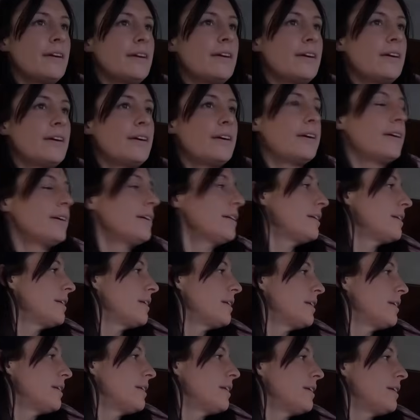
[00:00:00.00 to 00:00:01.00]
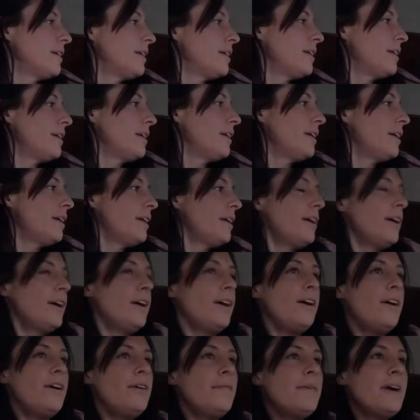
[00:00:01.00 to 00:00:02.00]
me a machine and I had to go
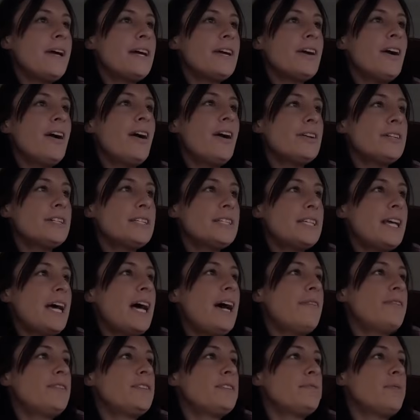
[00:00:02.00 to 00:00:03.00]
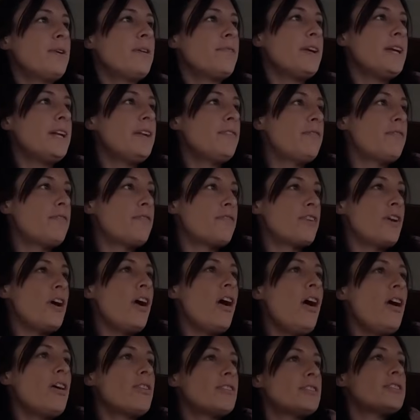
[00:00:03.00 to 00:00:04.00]
scan her microchip and they matched that up
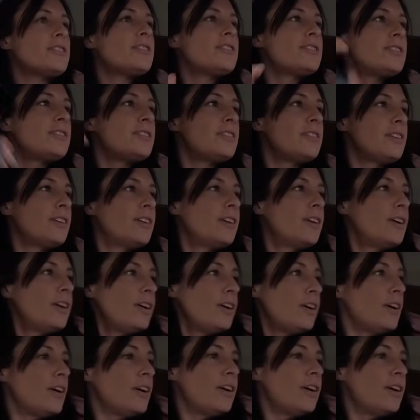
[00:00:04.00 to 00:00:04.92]
with the form.